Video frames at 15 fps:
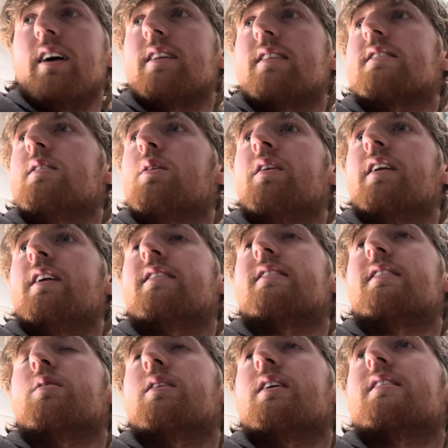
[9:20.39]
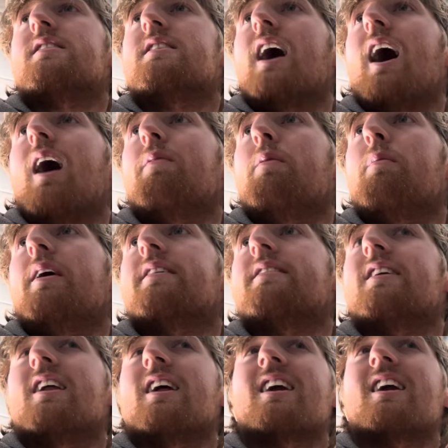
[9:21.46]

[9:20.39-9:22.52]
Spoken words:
It's doing its job the best that it